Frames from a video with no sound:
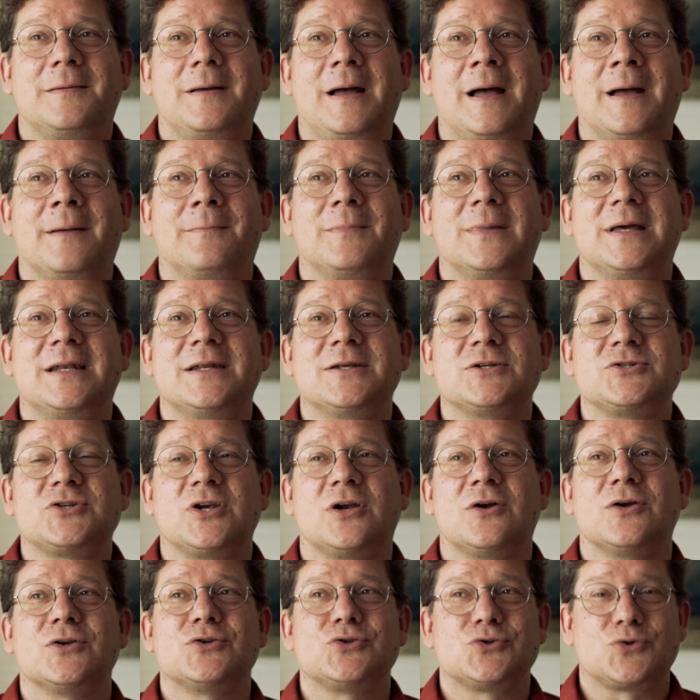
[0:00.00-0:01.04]
I'm going to
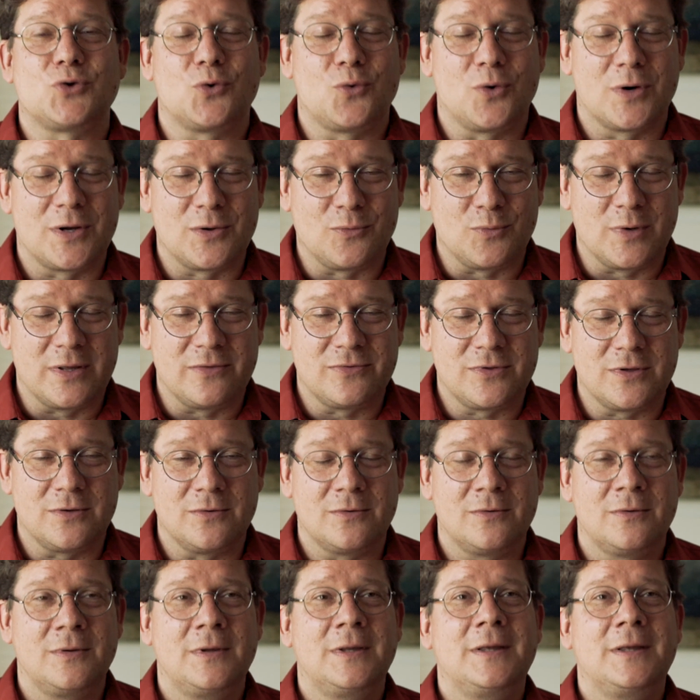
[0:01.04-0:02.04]
share a story with you